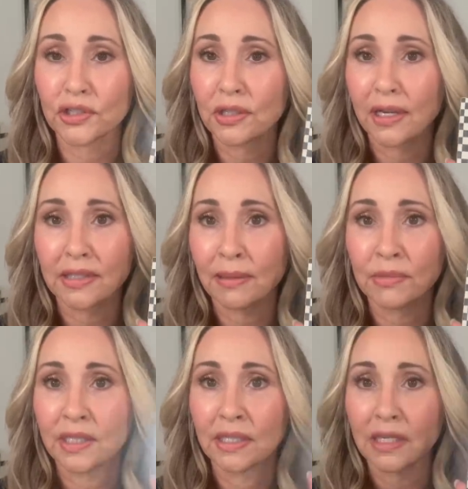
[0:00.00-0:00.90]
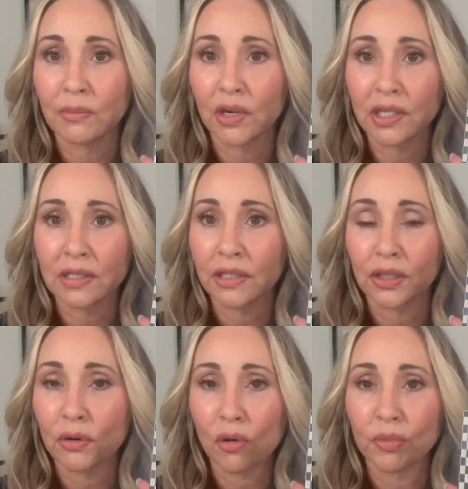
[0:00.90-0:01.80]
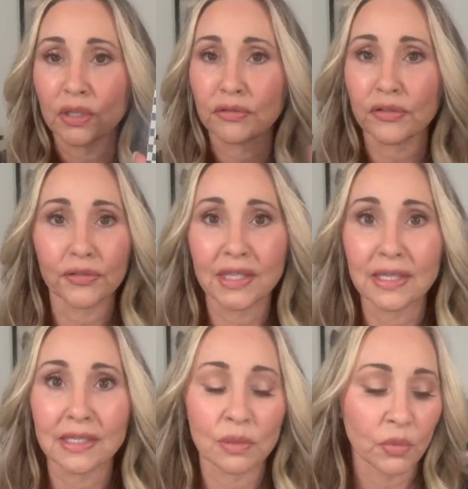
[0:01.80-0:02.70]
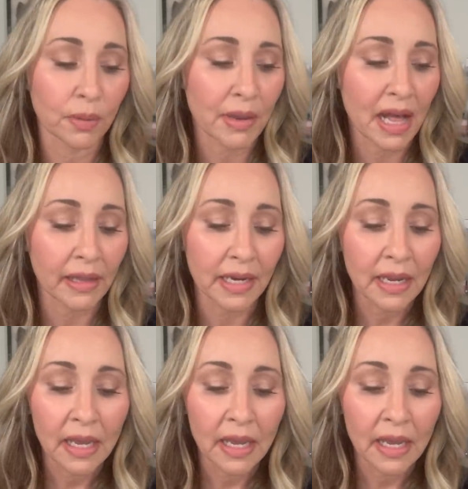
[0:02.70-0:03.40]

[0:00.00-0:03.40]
You're not tempted anymore because look, your whole beautiful face is in one palette.